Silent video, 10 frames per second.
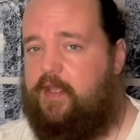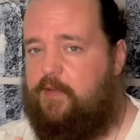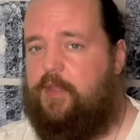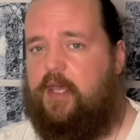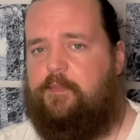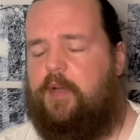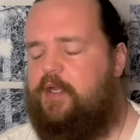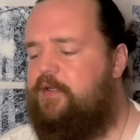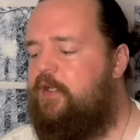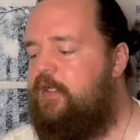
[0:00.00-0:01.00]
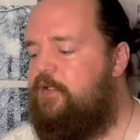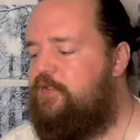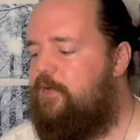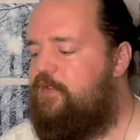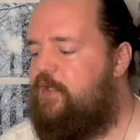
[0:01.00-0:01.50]
Keep that in mind.
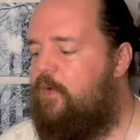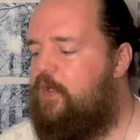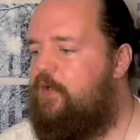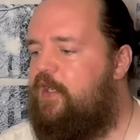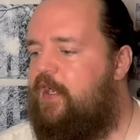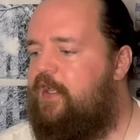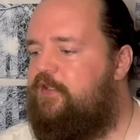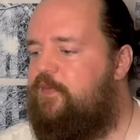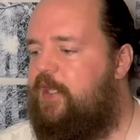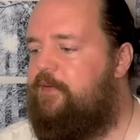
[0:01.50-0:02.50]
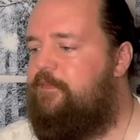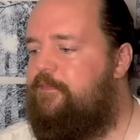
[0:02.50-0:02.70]
So let's go in on that hanged man.